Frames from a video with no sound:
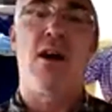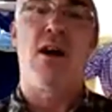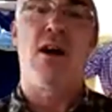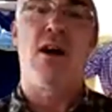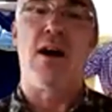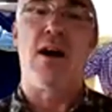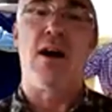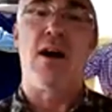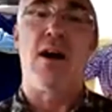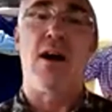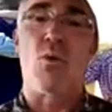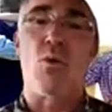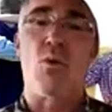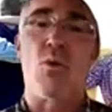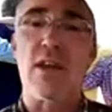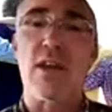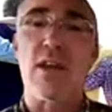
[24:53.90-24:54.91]
uh
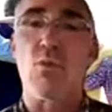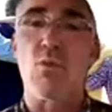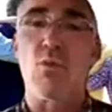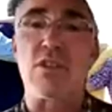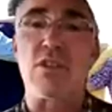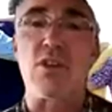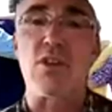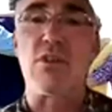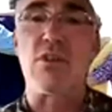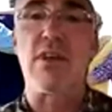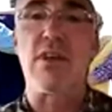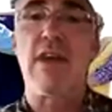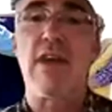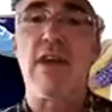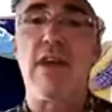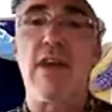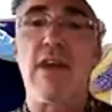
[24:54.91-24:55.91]
we, we certainly
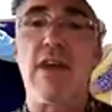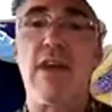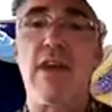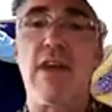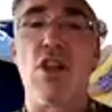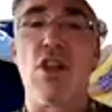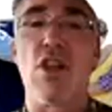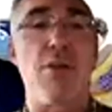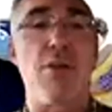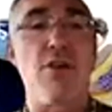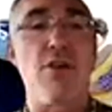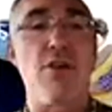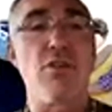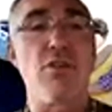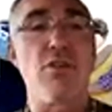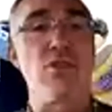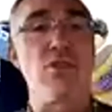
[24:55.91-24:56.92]
have a lot of
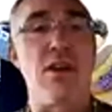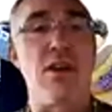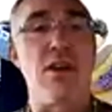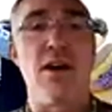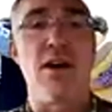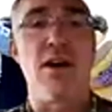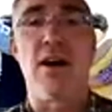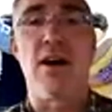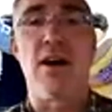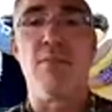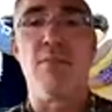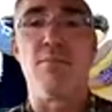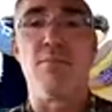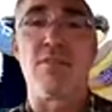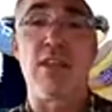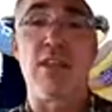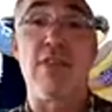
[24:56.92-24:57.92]
partners,
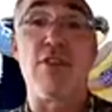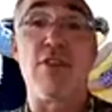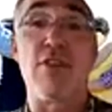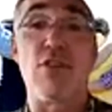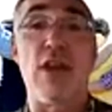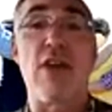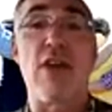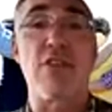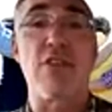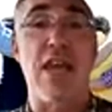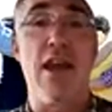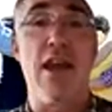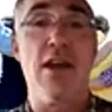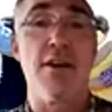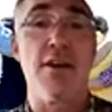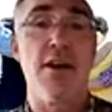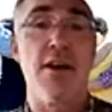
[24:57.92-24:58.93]
um, even around
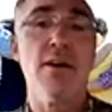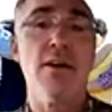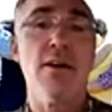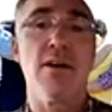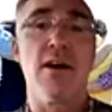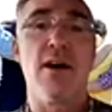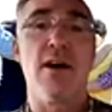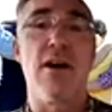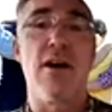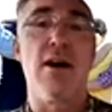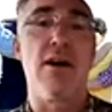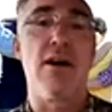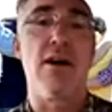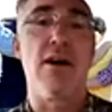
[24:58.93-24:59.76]
Canada, uh,